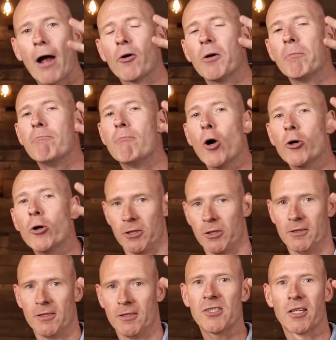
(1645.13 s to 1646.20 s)
our
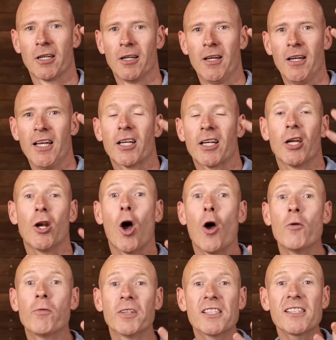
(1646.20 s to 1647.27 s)
emotions can
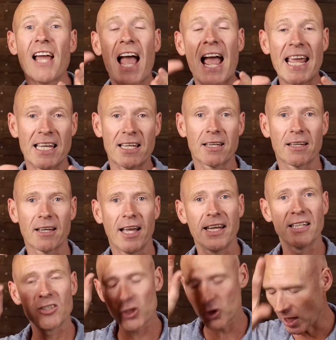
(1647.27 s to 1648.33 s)
overtake
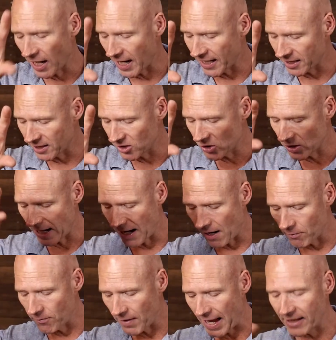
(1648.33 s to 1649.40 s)
and change
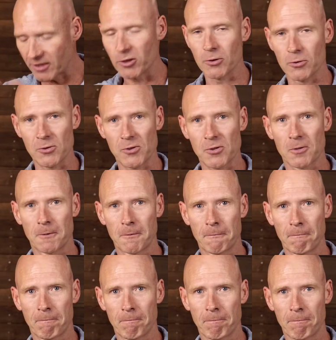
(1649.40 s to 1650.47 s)
our values.
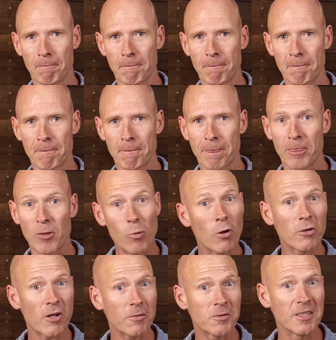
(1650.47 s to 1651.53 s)
The
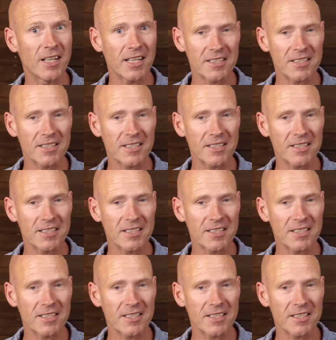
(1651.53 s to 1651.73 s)
world often